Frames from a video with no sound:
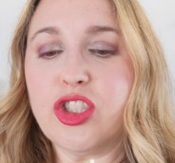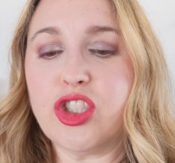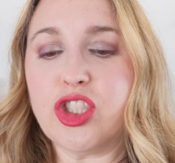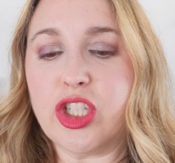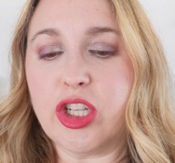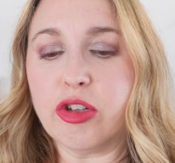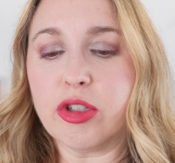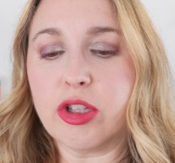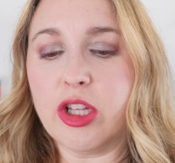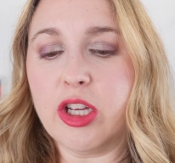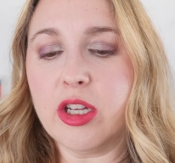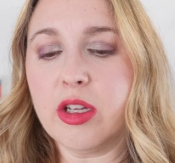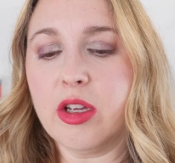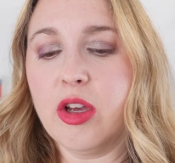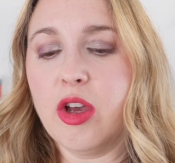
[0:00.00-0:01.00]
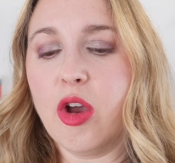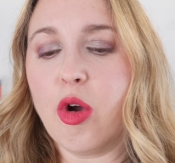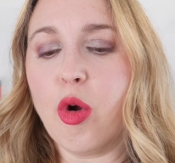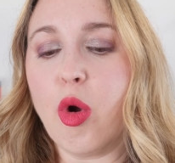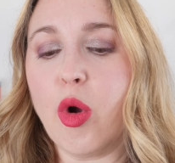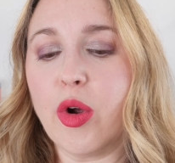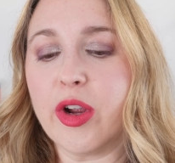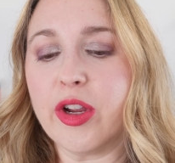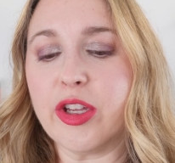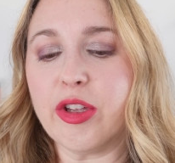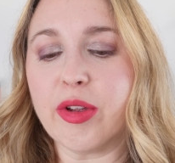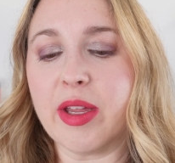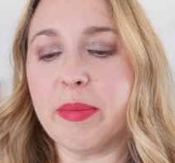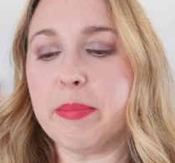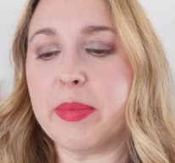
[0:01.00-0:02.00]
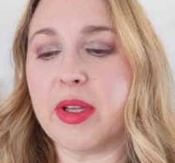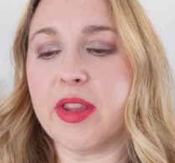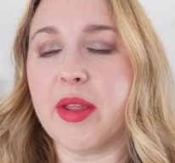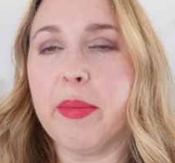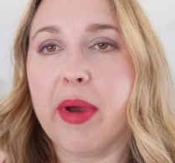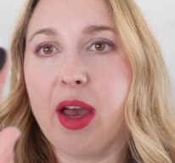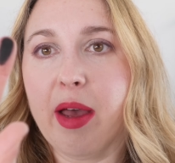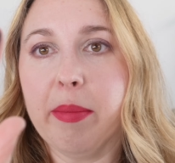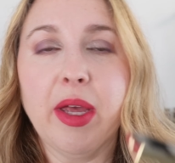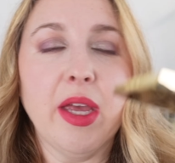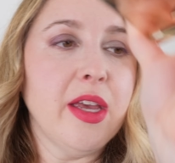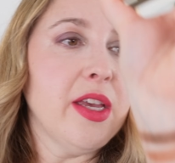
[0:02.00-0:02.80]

sheer look, or you can build them up.